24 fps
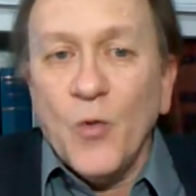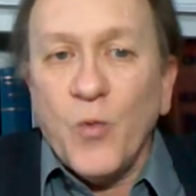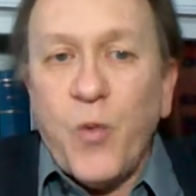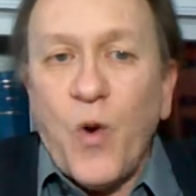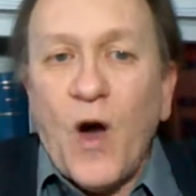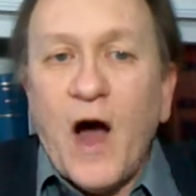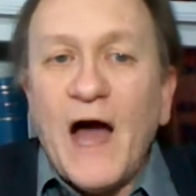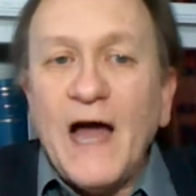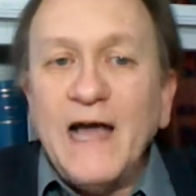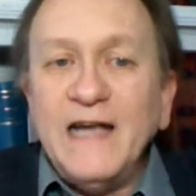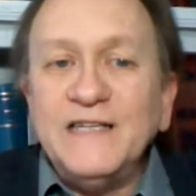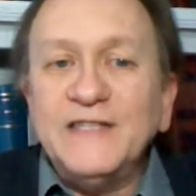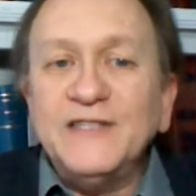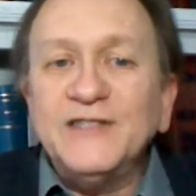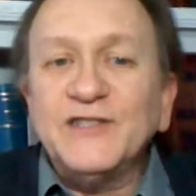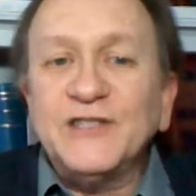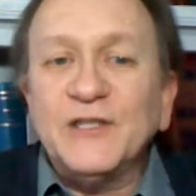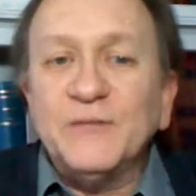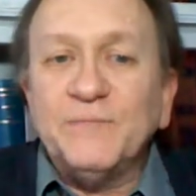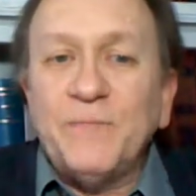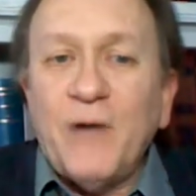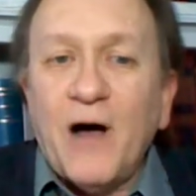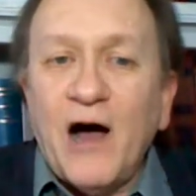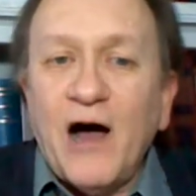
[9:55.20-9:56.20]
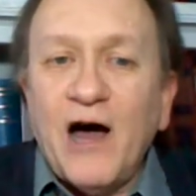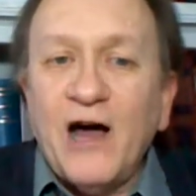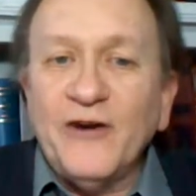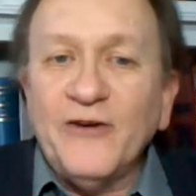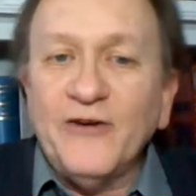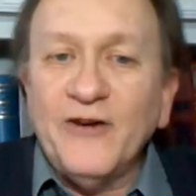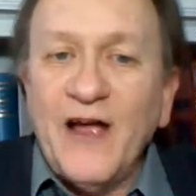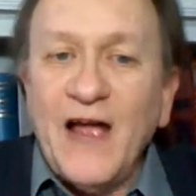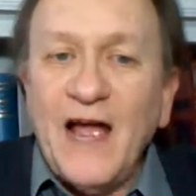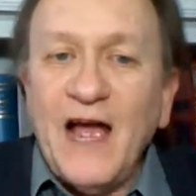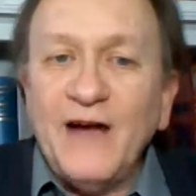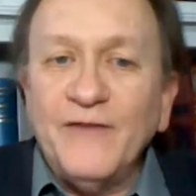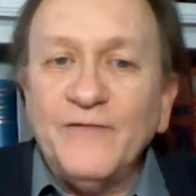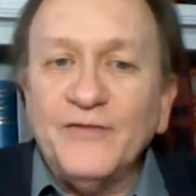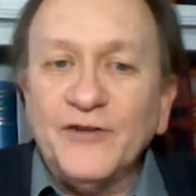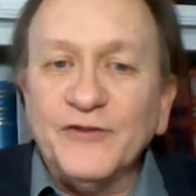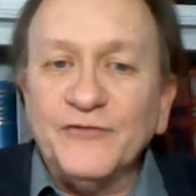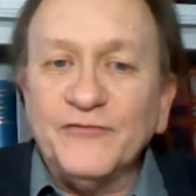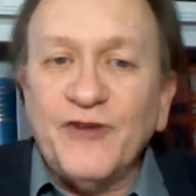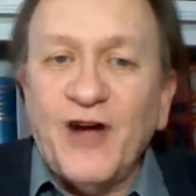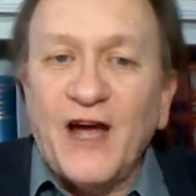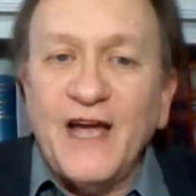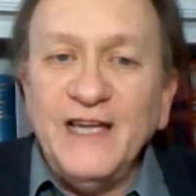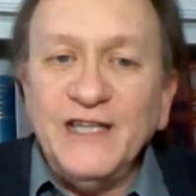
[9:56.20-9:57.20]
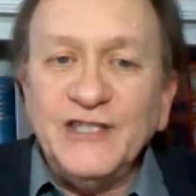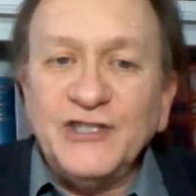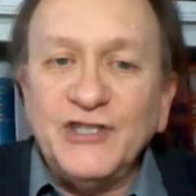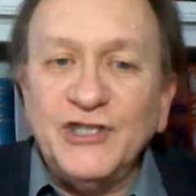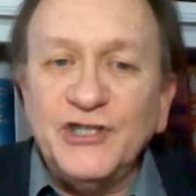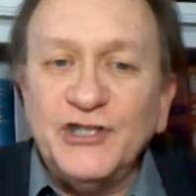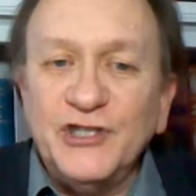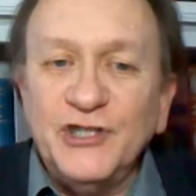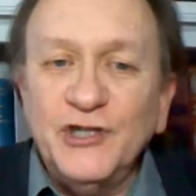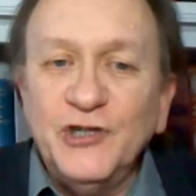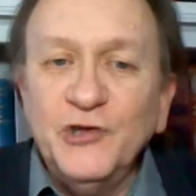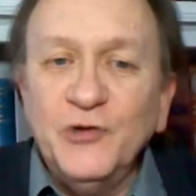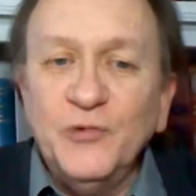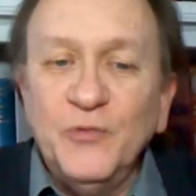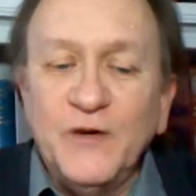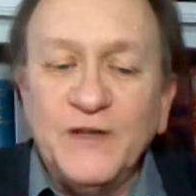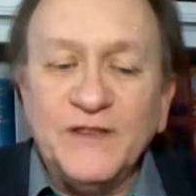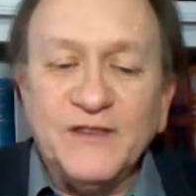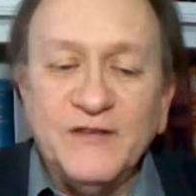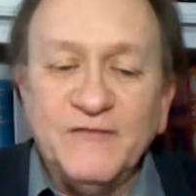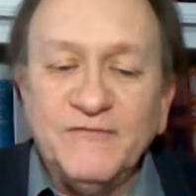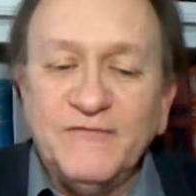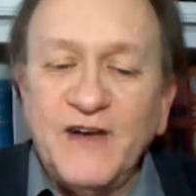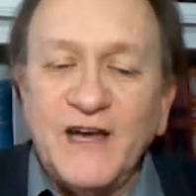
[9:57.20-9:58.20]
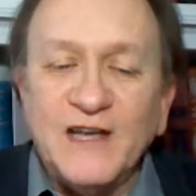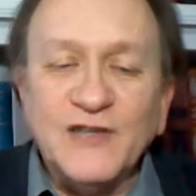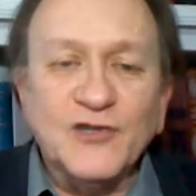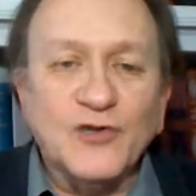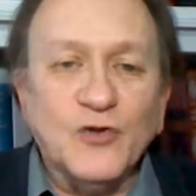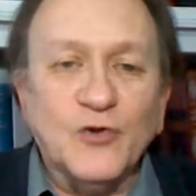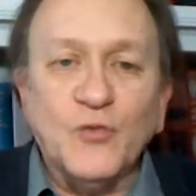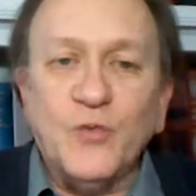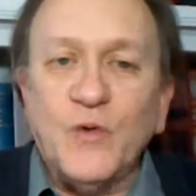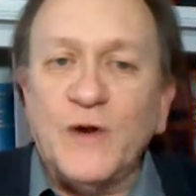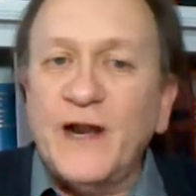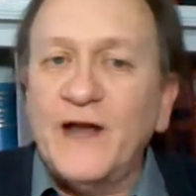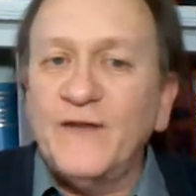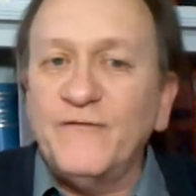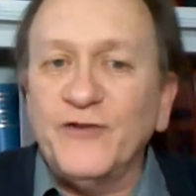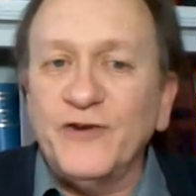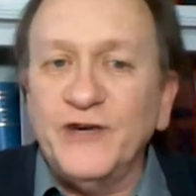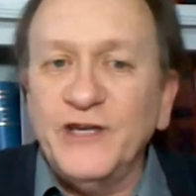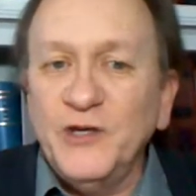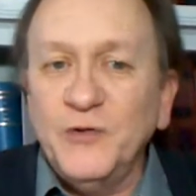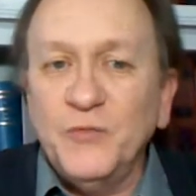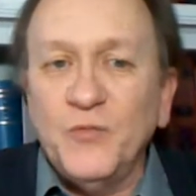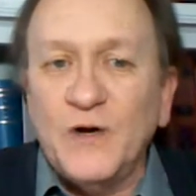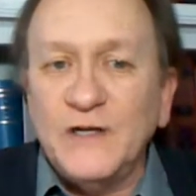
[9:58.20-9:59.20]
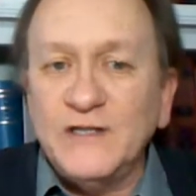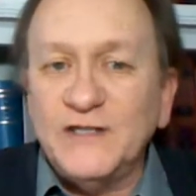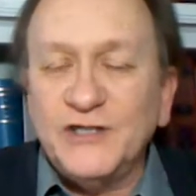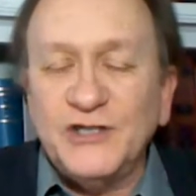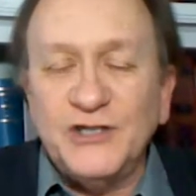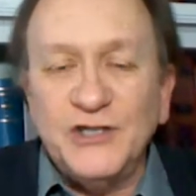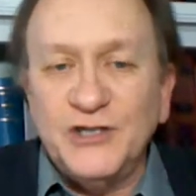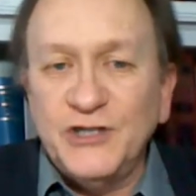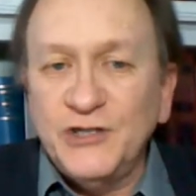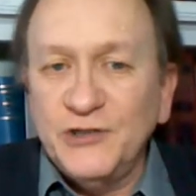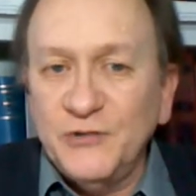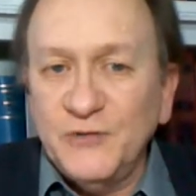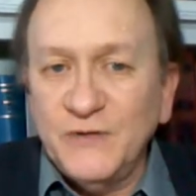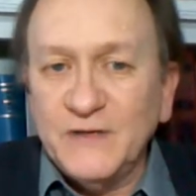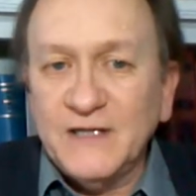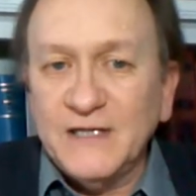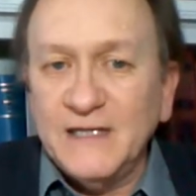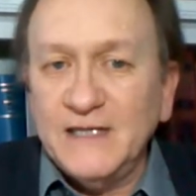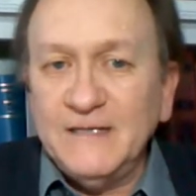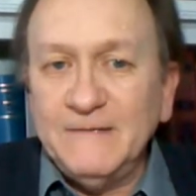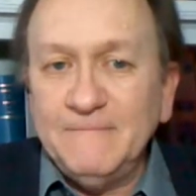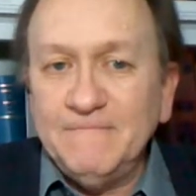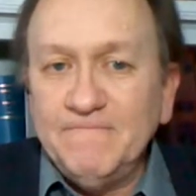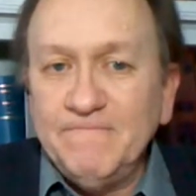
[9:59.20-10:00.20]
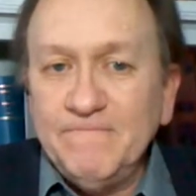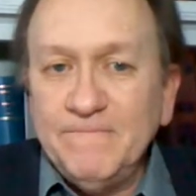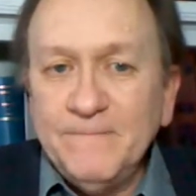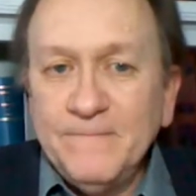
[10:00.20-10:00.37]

Why does the potter have the right to do with the vessel whatever he wants to do with it?